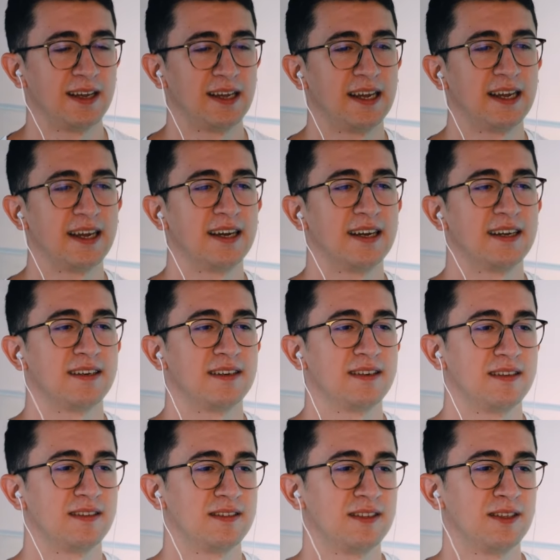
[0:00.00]

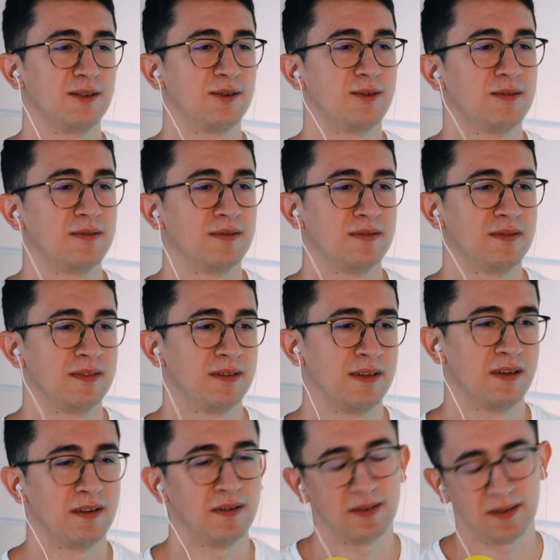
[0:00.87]
And so
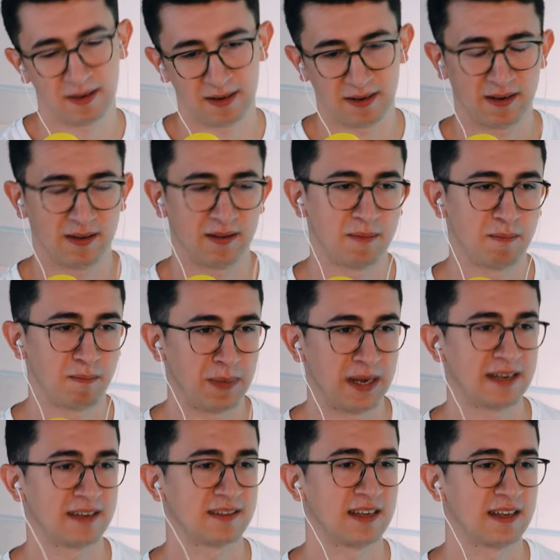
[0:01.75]

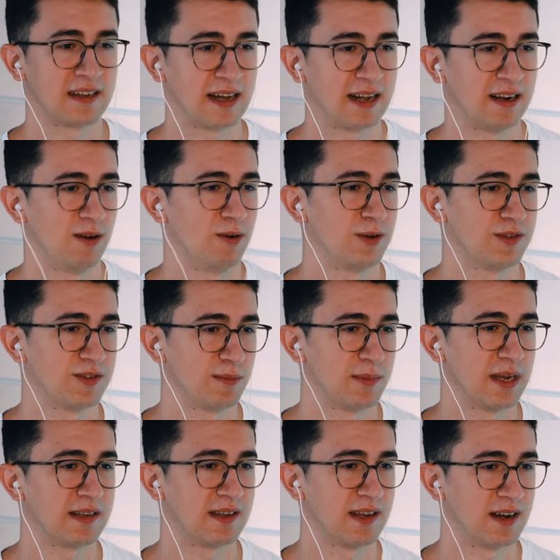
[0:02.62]
Peters et al.
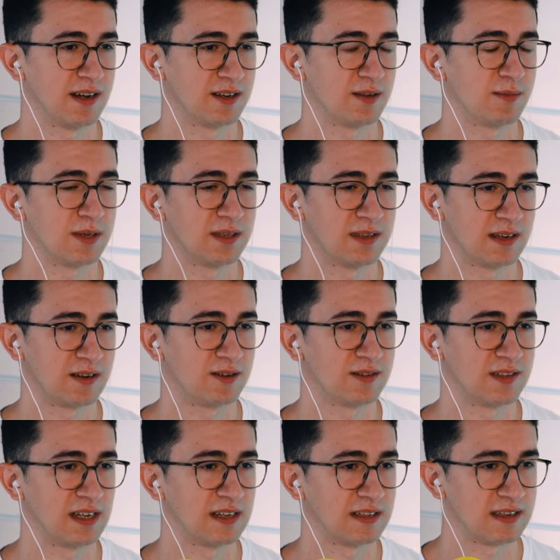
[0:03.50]
Also make the argument that
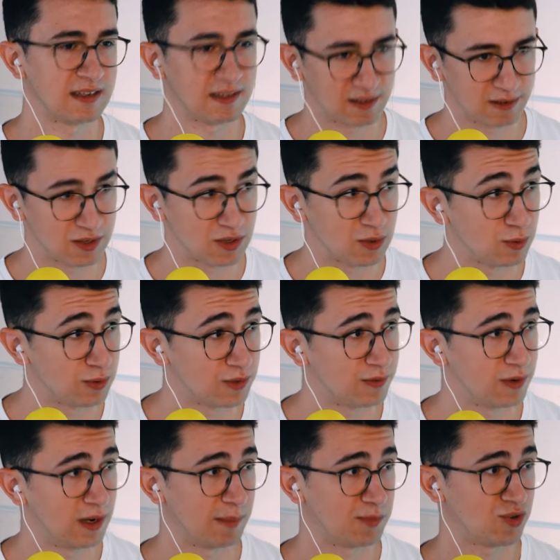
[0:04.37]
causality is a
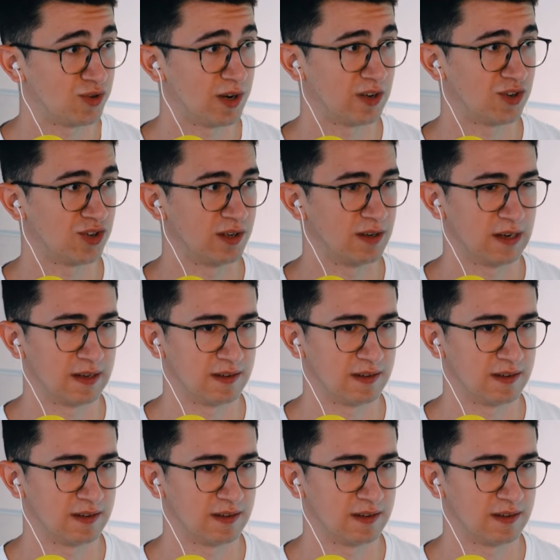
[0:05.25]
useful abstraction.